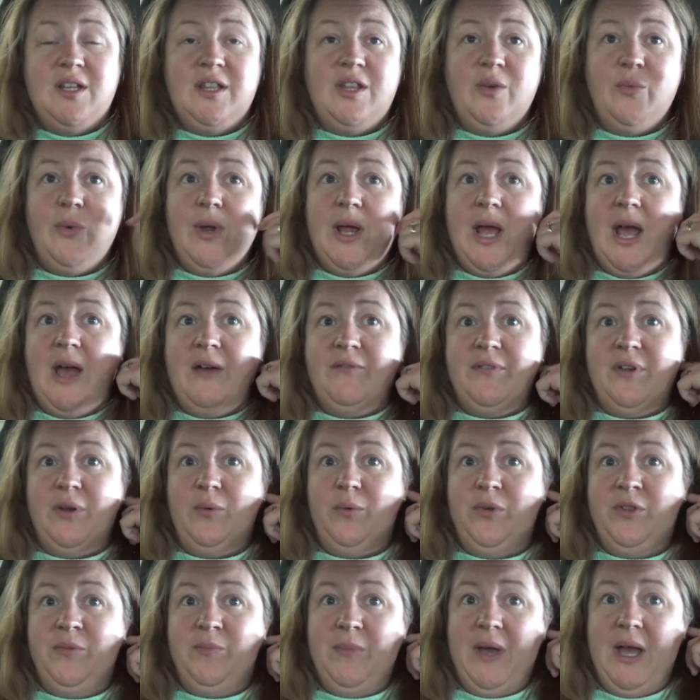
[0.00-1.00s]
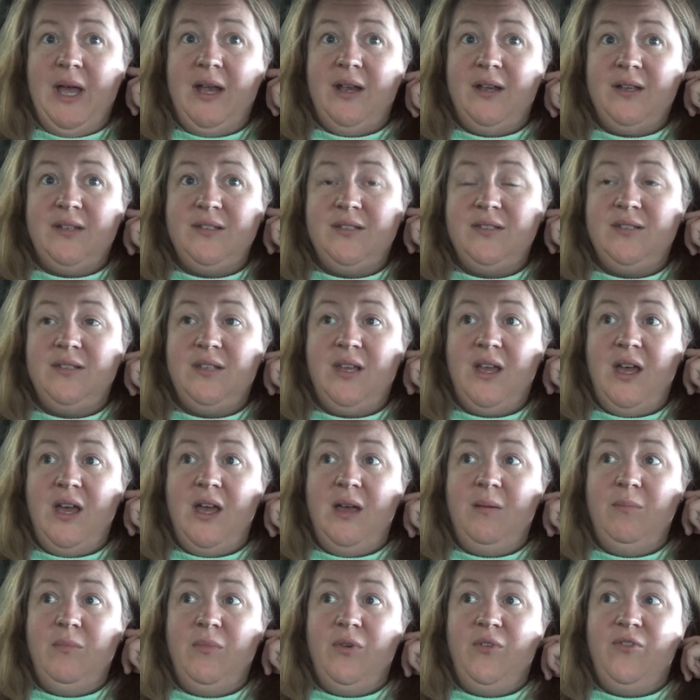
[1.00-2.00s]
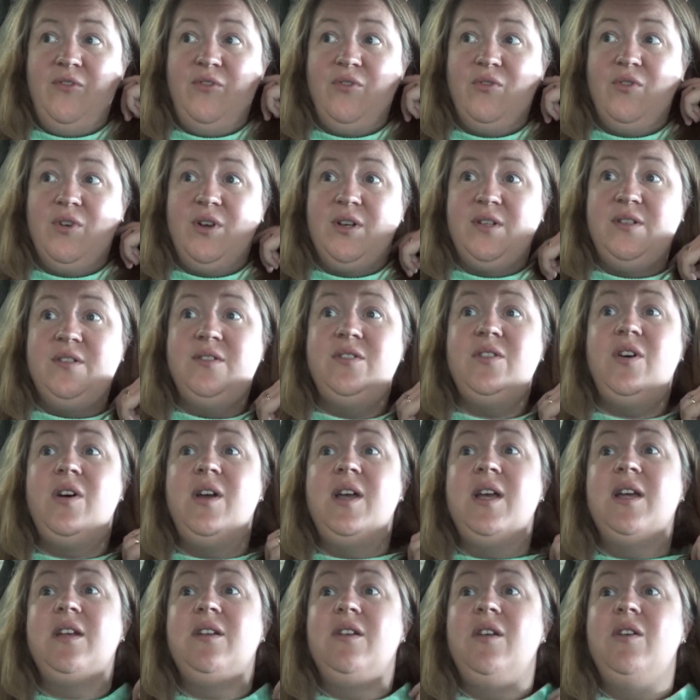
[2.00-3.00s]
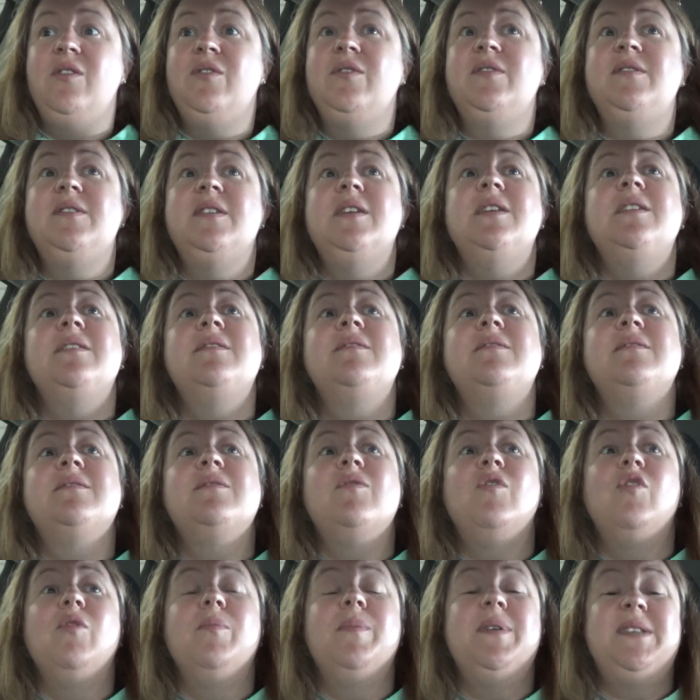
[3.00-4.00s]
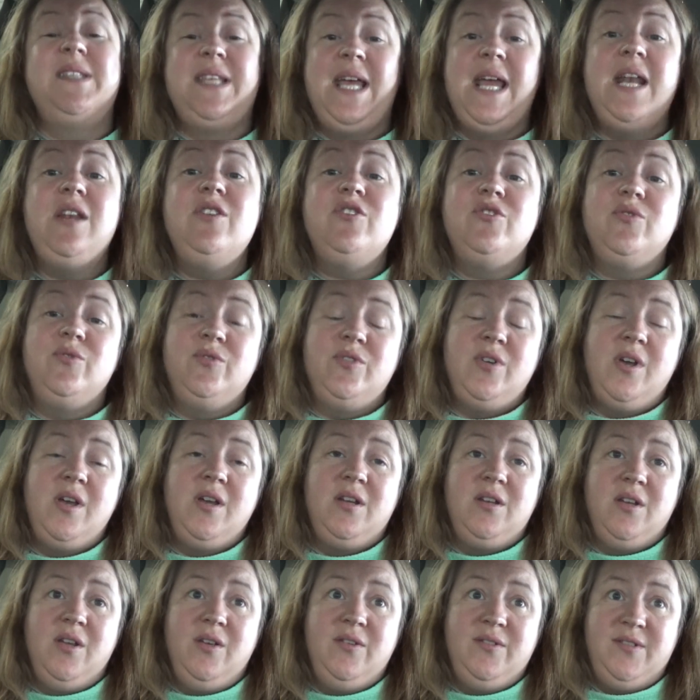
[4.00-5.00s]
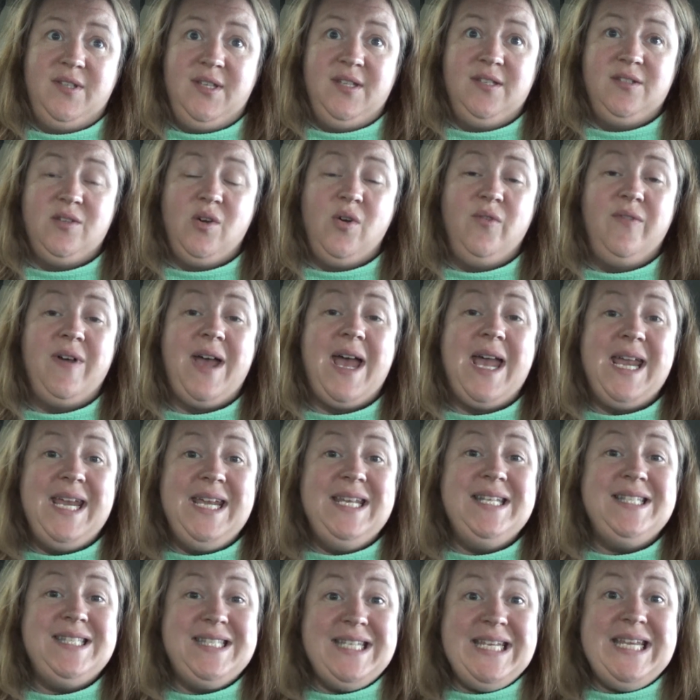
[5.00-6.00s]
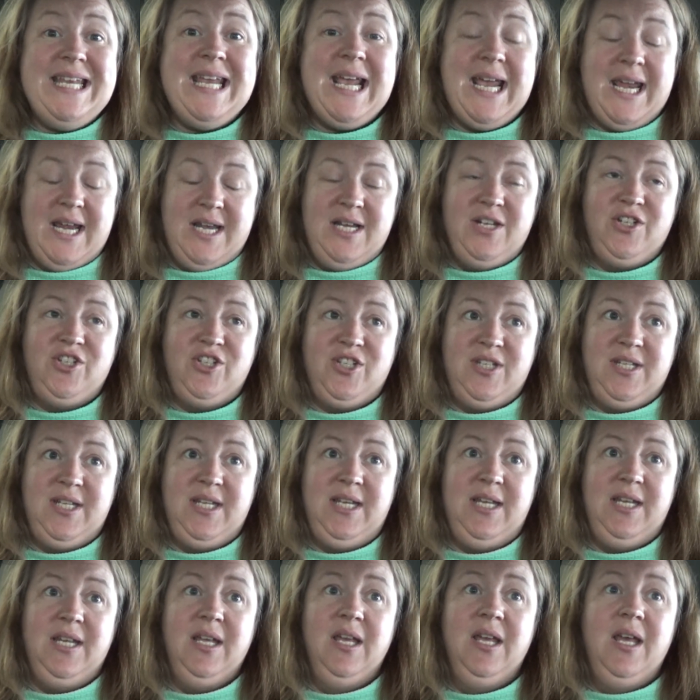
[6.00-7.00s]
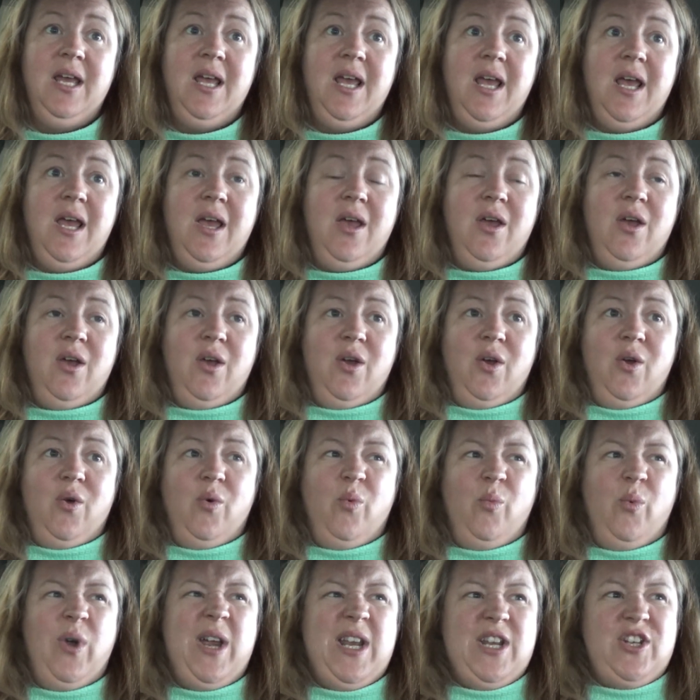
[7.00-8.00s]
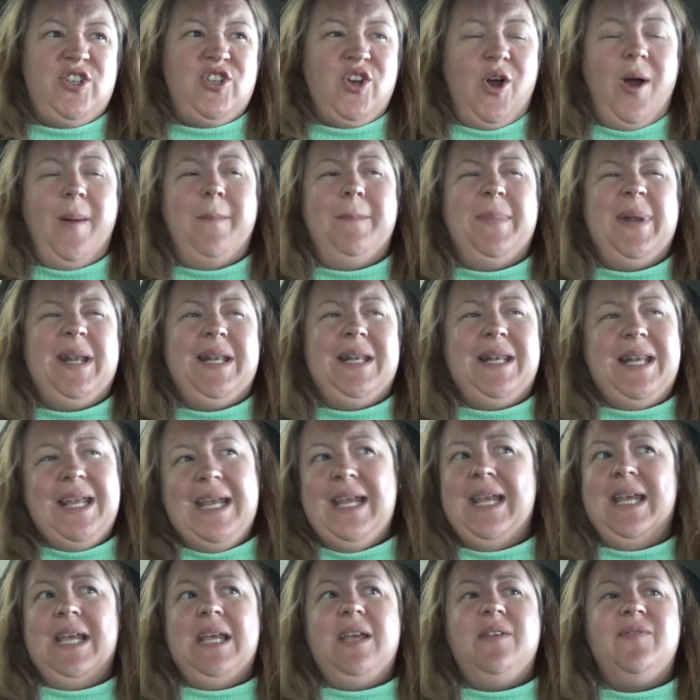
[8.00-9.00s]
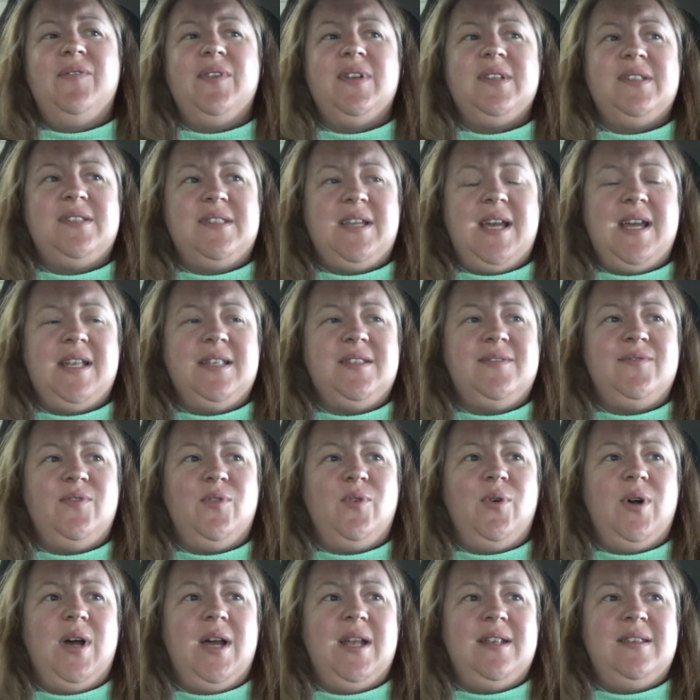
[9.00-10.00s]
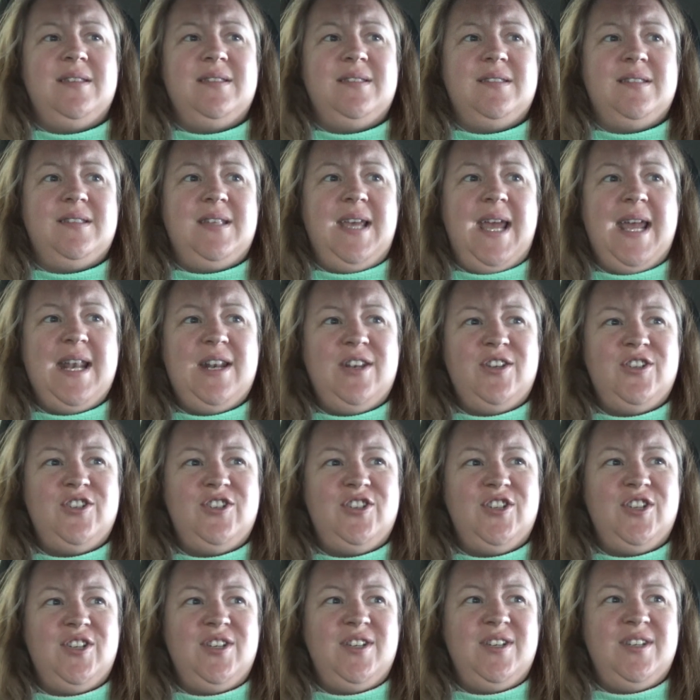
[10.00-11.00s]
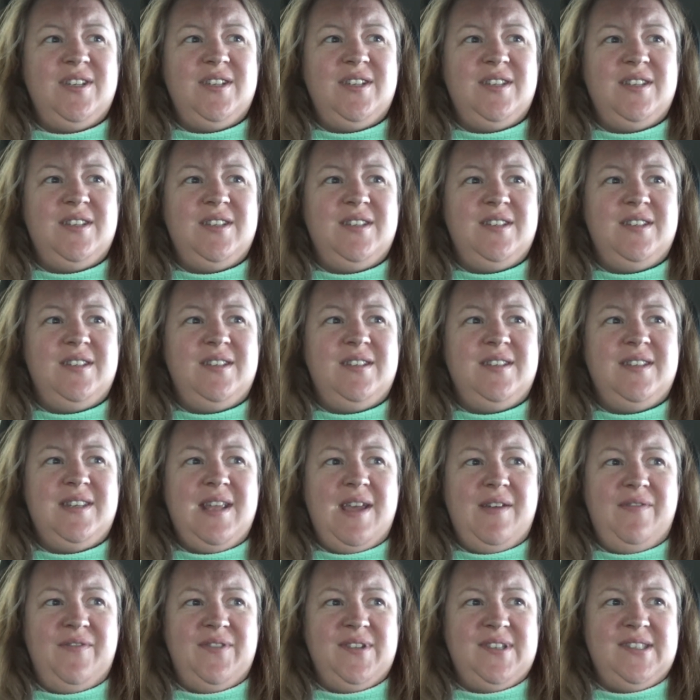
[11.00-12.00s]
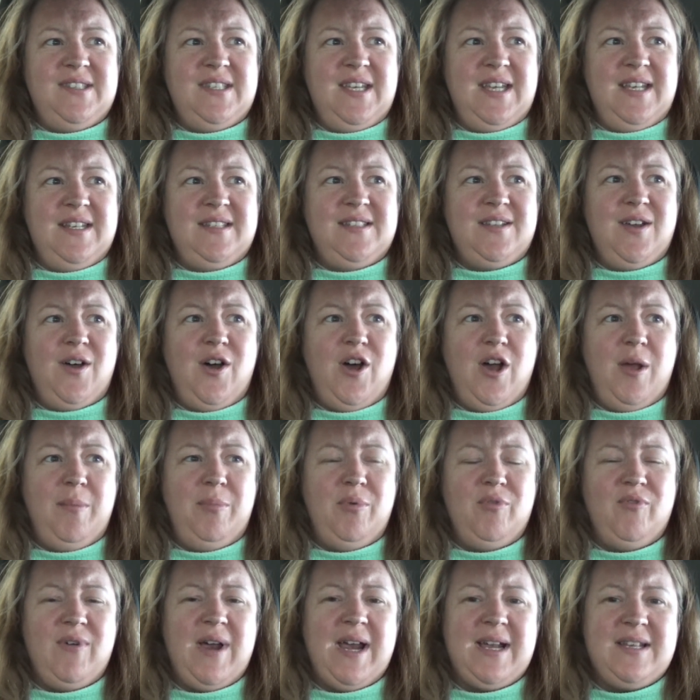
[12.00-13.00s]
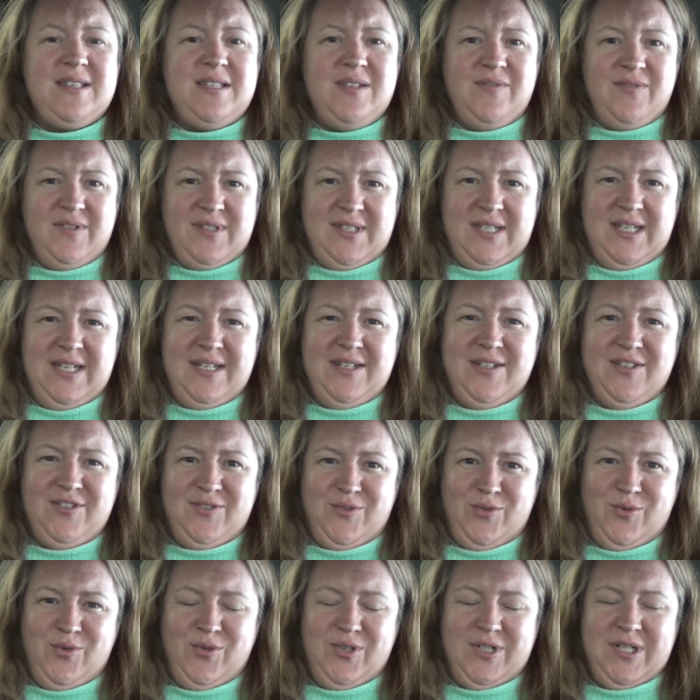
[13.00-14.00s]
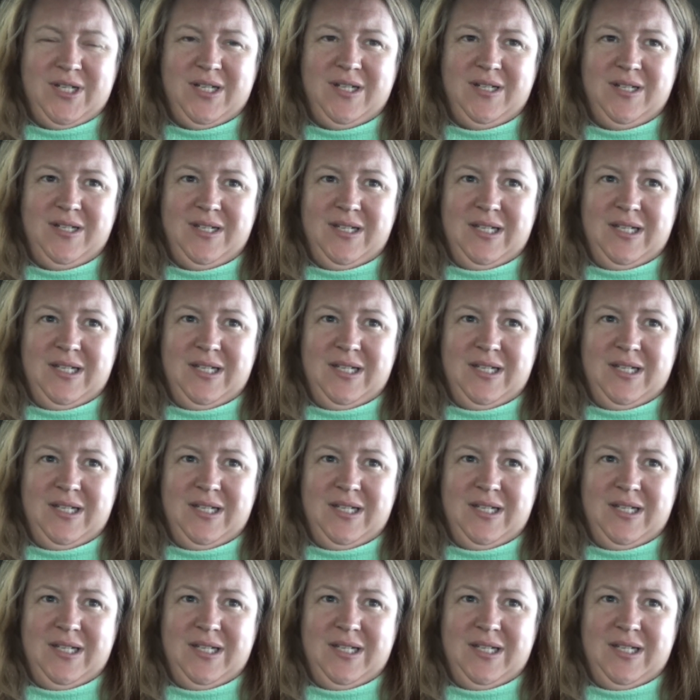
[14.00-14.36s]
that we're having with Max for a diagnosis or potential diagnosis of ADHD, which I believe stands for Attention Deficit Hyperactivity Disorder.